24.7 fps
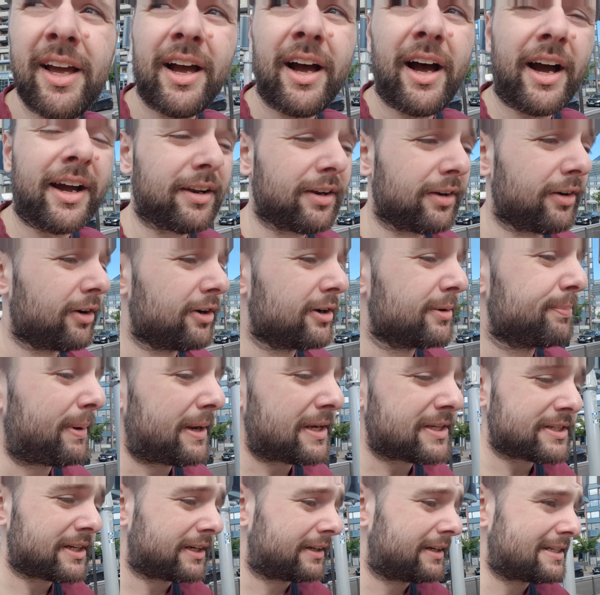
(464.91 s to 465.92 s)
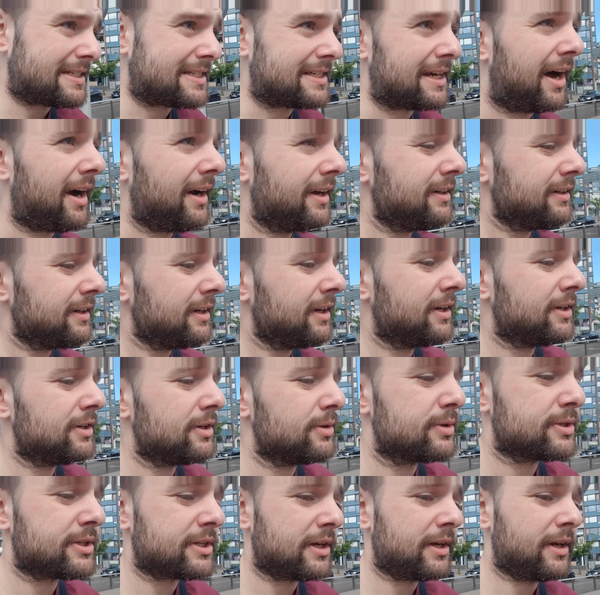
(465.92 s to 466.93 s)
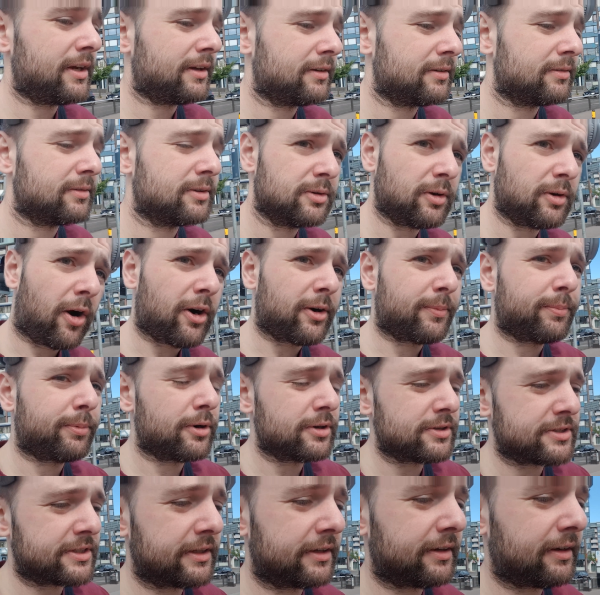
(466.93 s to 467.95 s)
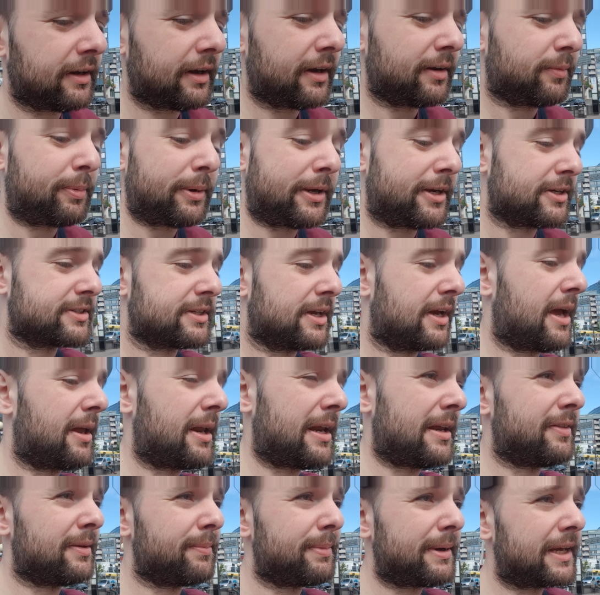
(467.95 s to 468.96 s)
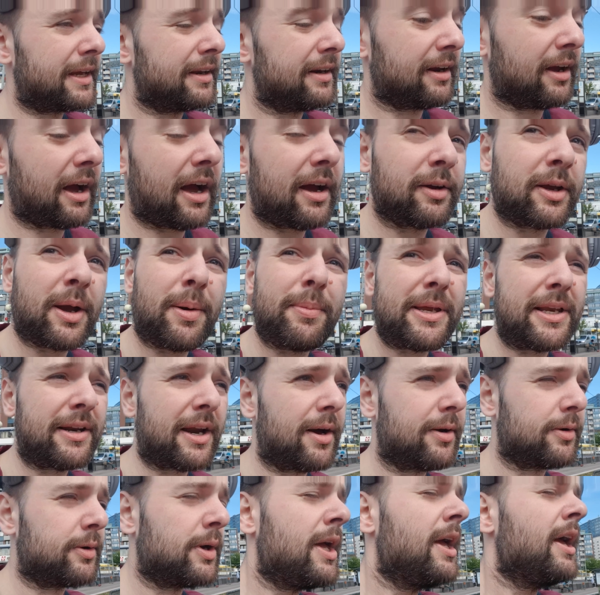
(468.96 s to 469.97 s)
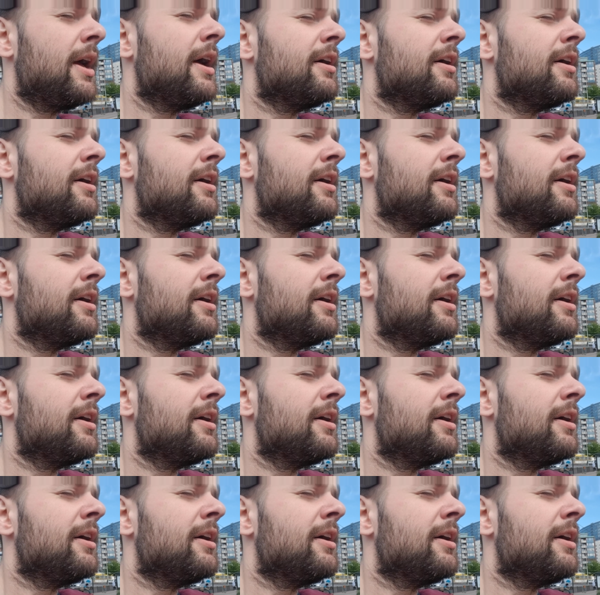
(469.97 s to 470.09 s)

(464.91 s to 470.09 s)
I learned basic design using artboards and like because uh, in the beginning, I, I mean, I,